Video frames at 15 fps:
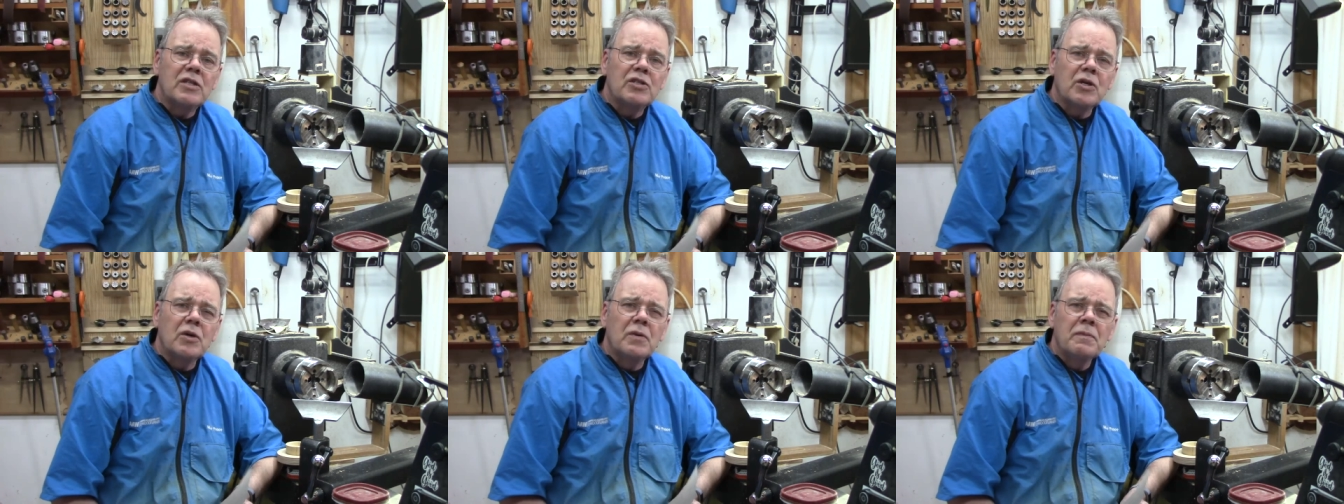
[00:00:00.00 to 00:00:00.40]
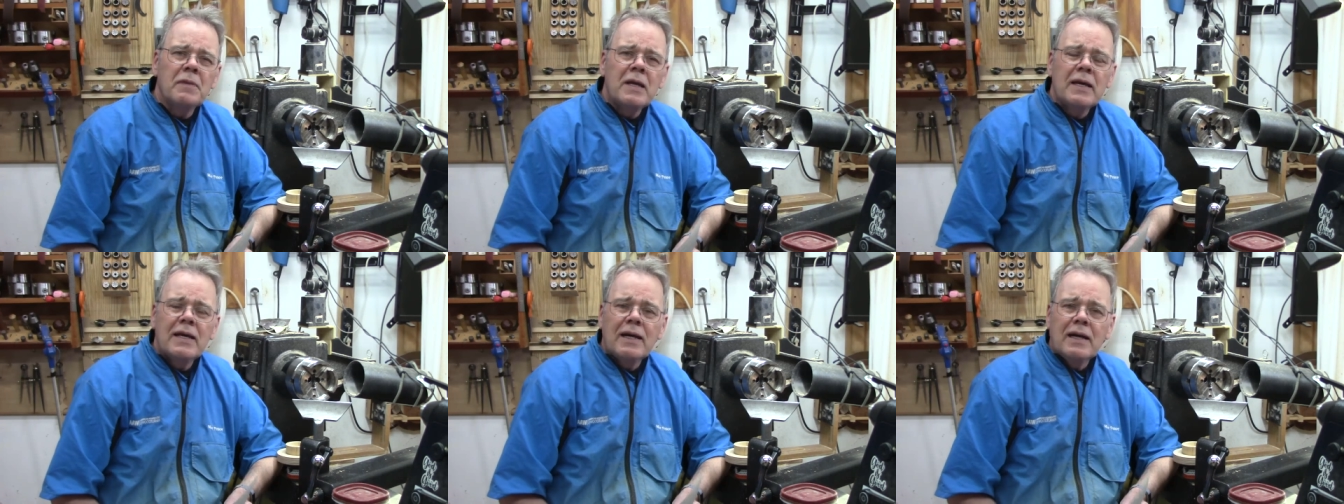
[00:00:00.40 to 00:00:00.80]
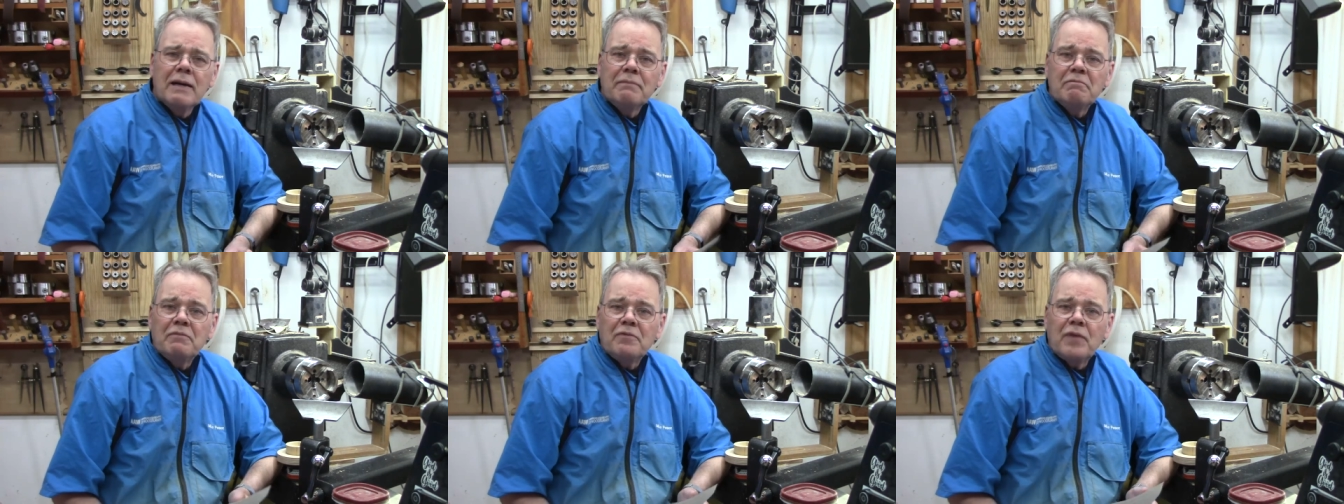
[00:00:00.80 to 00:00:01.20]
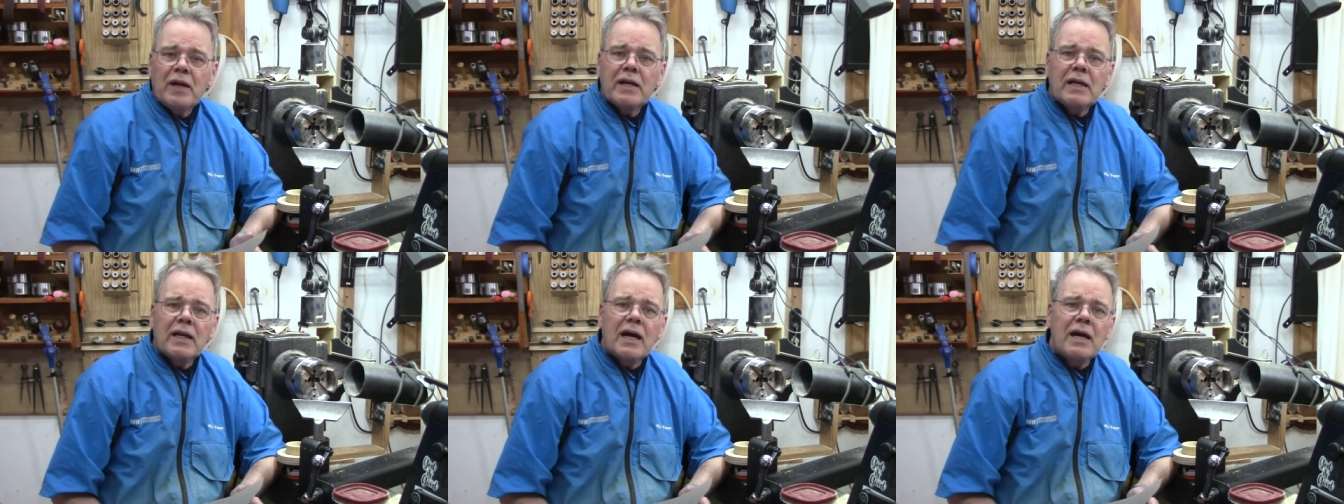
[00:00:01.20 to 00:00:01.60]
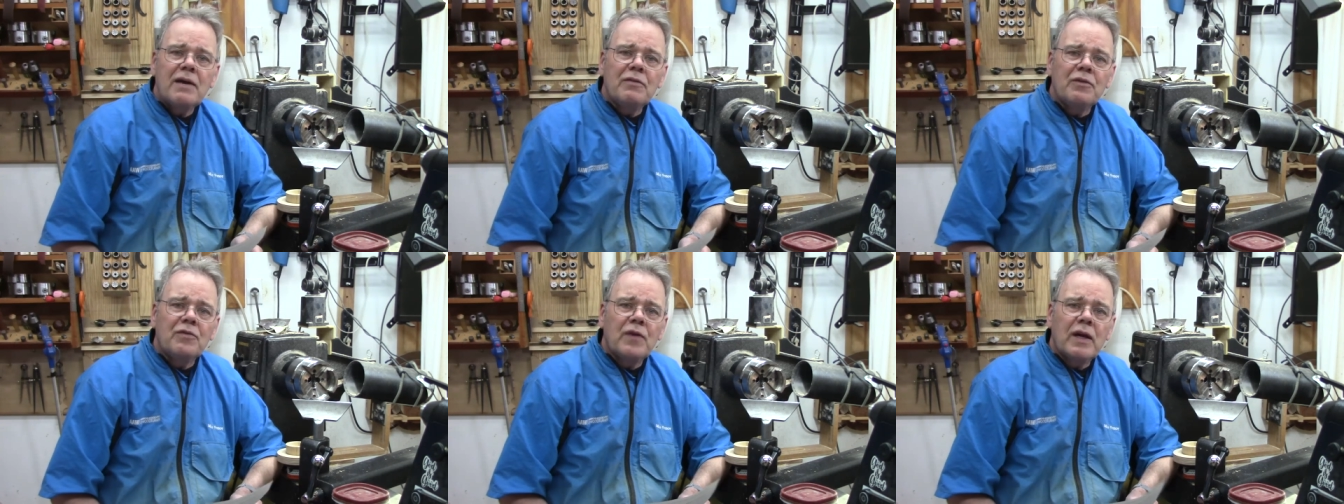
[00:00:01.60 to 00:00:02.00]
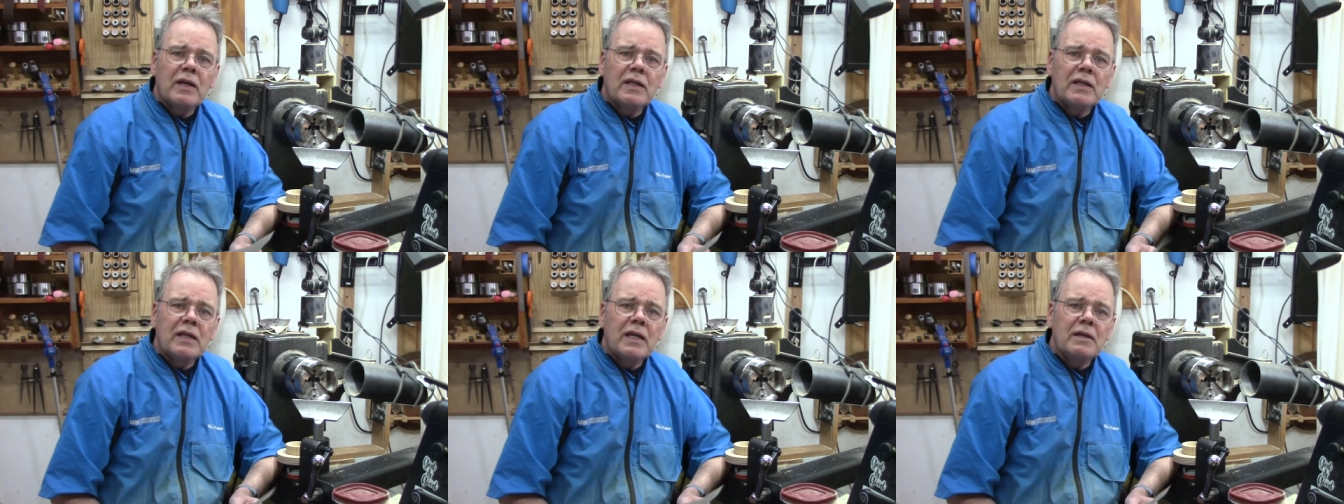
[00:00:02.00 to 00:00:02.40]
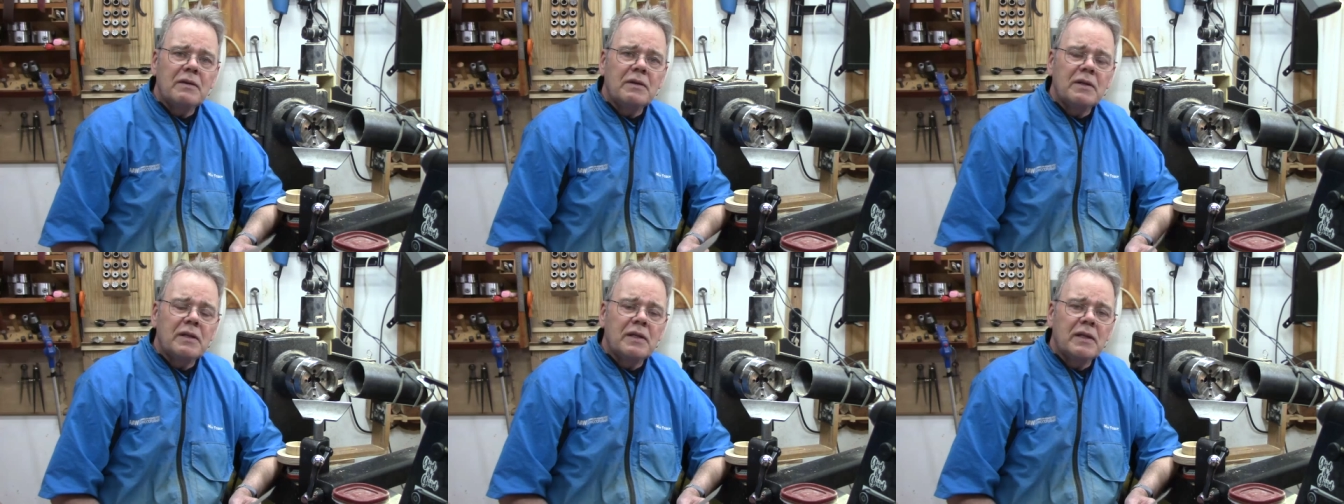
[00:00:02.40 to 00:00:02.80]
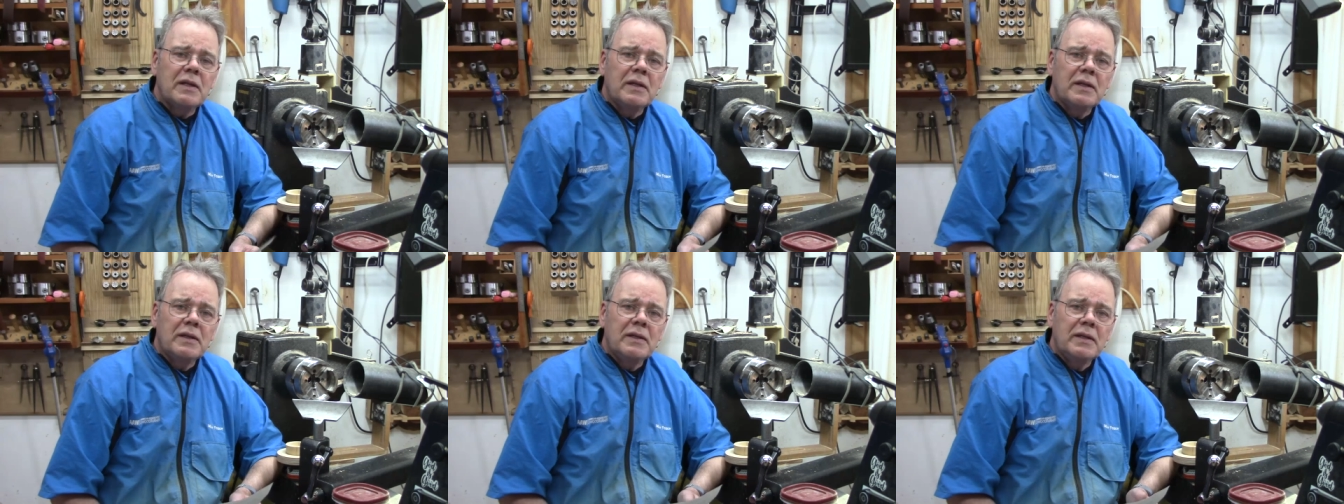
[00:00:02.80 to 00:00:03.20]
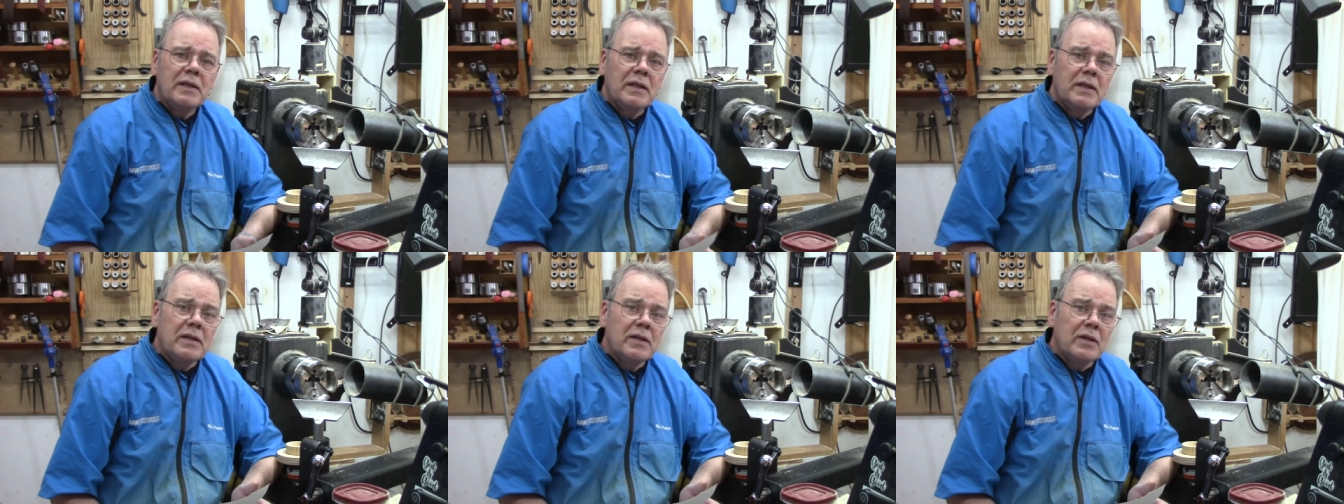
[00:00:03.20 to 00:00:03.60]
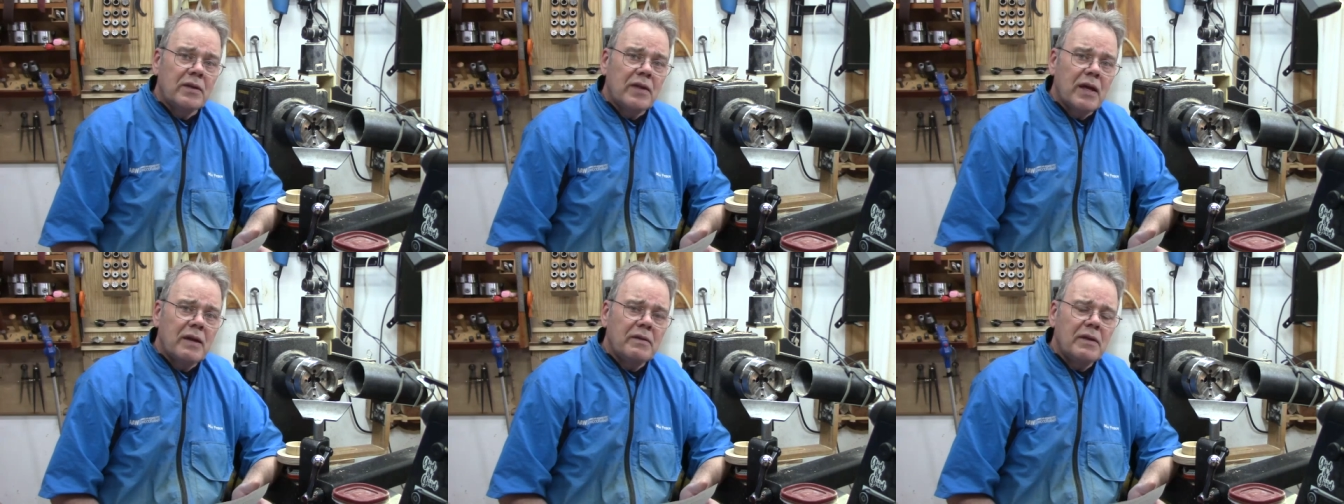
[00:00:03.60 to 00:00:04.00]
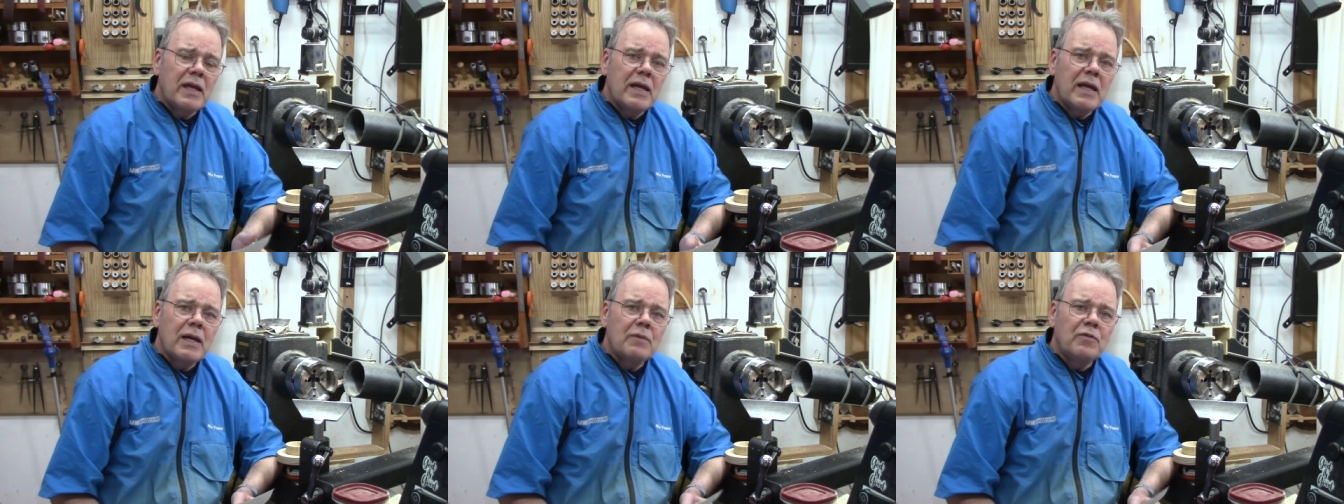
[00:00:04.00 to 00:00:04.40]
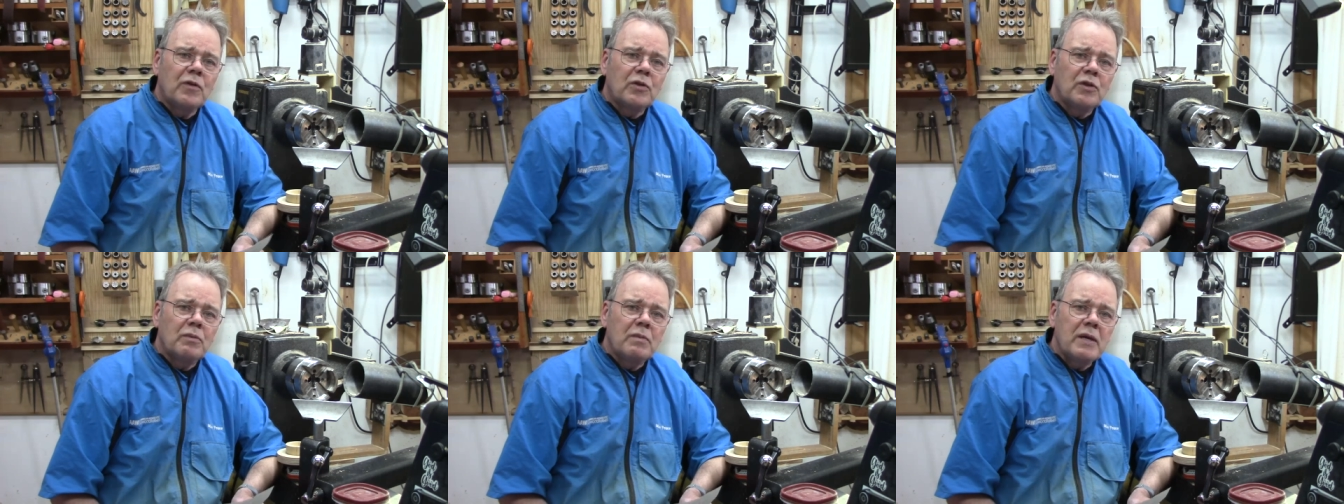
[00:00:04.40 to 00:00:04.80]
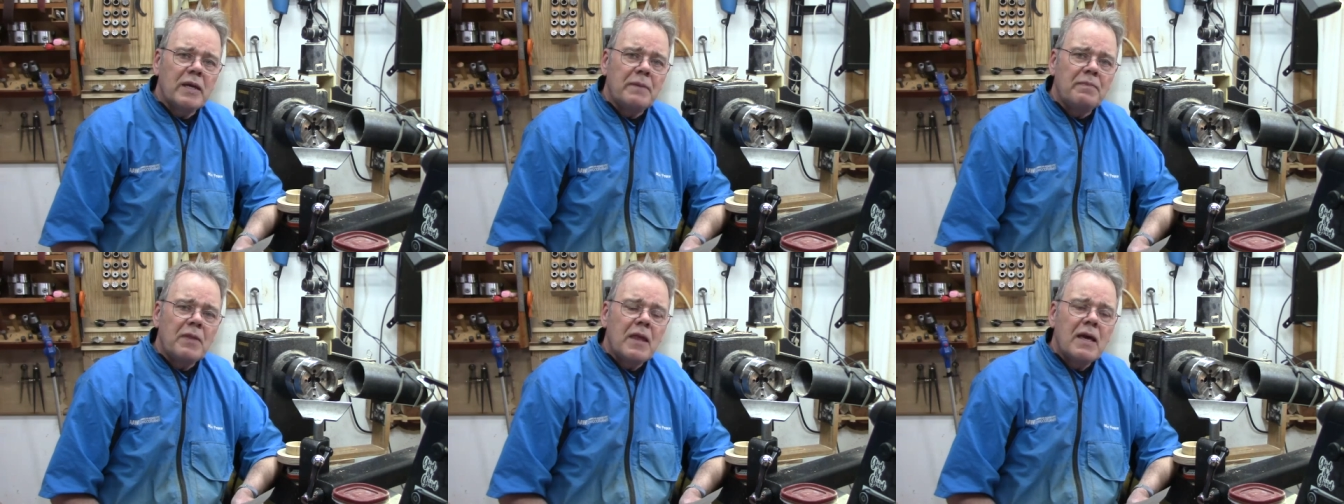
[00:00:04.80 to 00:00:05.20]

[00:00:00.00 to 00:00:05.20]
So frankly, I haven't found it that you know that that helpful to me.